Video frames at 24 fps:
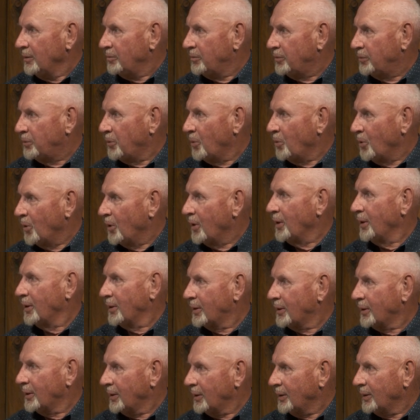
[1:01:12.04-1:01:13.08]
for
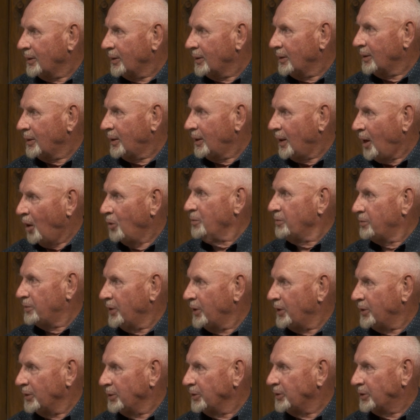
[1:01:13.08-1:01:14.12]

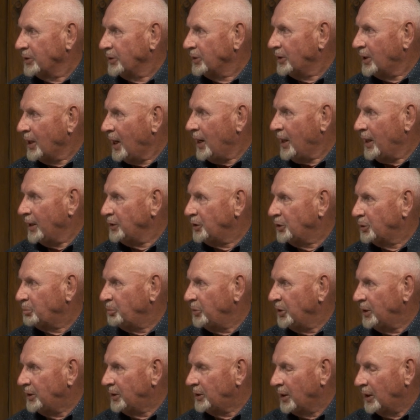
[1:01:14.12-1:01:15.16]
outfitters and guides
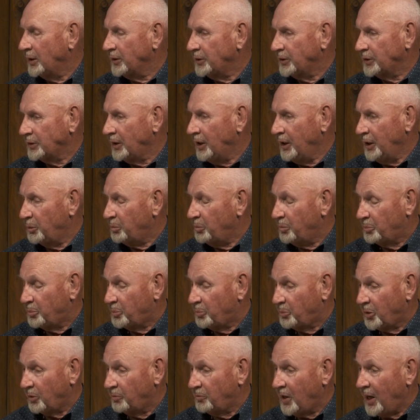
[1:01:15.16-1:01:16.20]
because it
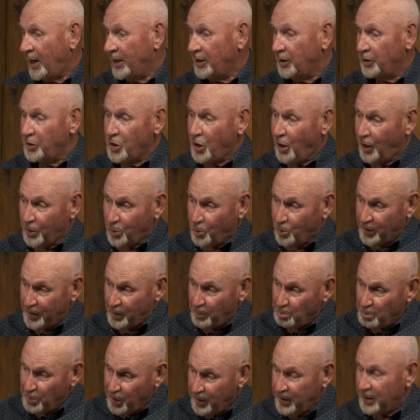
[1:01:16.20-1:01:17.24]
provided not only
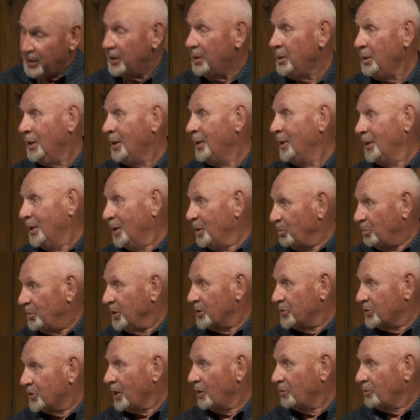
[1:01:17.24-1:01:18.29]
me
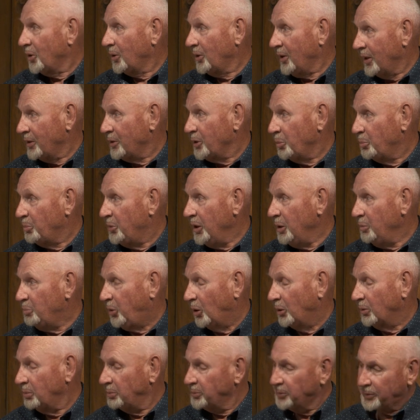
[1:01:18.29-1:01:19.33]
but several other
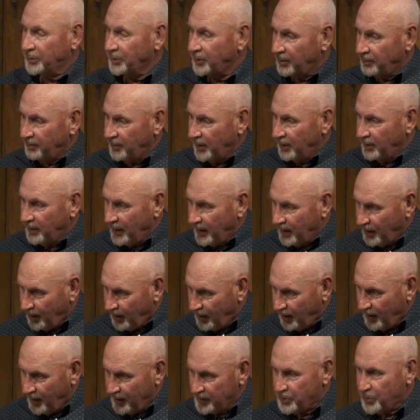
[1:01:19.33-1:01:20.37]
people sort of an
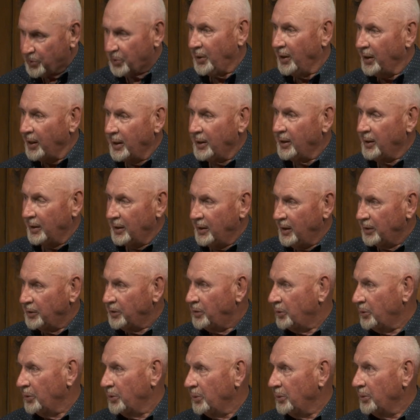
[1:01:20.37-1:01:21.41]
entree
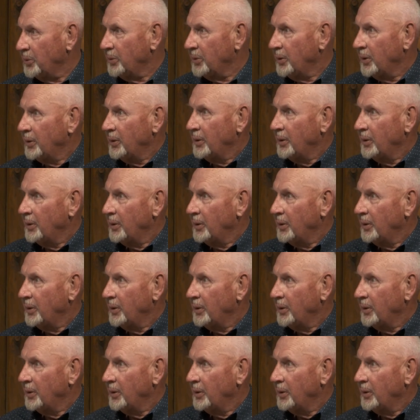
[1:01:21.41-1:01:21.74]
into